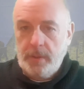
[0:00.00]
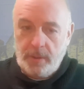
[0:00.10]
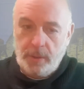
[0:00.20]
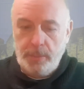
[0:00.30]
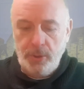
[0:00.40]

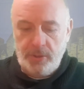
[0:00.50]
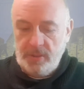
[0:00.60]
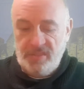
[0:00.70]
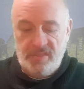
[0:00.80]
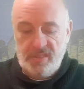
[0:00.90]
computer,
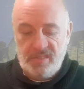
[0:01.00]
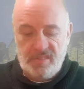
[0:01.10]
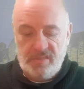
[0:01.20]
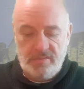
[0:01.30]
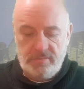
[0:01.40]
it
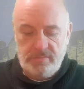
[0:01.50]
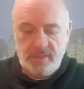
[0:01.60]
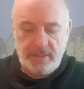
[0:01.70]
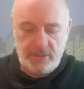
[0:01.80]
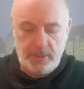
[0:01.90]
just
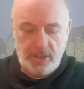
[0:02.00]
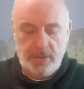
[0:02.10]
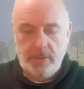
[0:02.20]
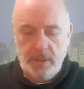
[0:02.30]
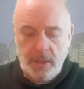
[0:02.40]
laughs at me.
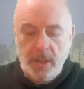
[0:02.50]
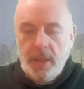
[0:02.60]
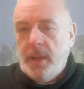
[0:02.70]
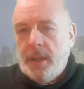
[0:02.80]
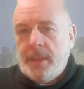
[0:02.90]
So
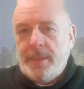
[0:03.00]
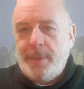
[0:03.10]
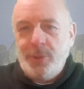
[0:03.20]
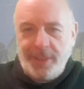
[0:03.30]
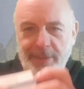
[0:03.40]

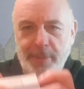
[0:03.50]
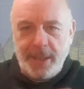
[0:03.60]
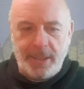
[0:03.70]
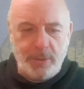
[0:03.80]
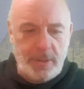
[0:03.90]
I'm going off
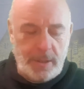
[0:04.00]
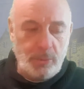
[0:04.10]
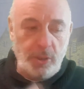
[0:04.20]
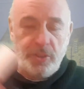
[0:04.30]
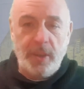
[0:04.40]
back now. I'm
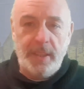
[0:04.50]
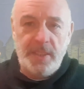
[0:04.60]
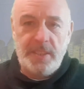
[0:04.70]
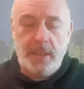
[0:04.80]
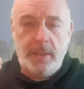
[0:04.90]
going to try
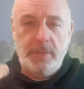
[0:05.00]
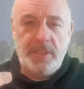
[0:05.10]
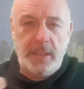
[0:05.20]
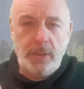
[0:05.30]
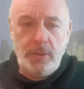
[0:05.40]
this, and if
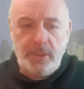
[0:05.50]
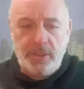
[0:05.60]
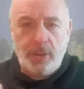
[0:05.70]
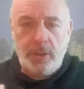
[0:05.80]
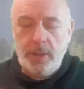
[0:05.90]
it's any good at
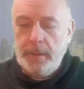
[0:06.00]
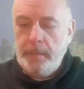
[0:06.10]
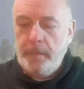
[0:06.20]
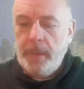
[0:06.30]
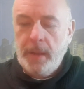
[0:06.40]
all,
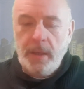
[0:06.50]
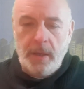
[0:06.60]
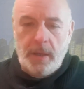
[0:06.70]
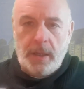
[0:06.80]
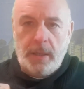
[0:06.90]

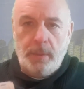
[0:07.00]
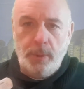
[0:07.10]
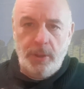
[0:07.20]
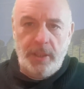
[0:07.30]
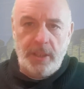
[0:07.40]
I
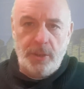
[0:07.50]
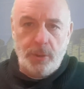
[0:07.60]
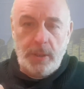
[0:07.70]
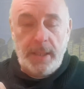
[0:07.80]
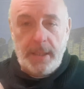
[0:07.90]
will let you
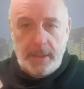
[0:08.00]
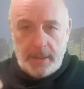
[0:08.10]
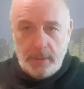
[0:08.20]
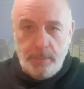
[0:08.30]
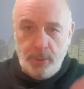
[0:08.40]
know, and
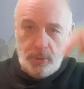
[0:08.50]
I'll put